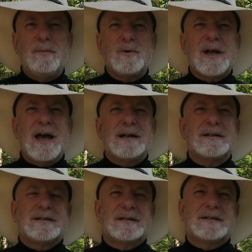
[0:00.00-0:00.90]
I'm to kind
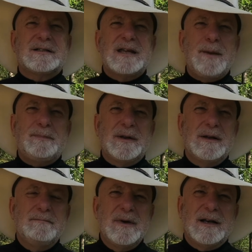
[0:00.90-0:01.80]
of step in
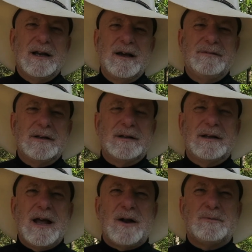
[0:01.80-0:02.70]
the middle of it
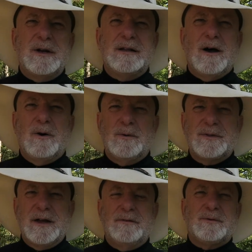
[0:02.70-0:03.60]
and not read the whole
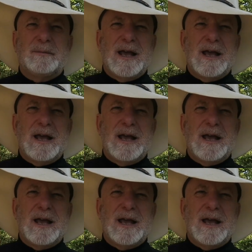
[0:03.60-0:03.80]
thing from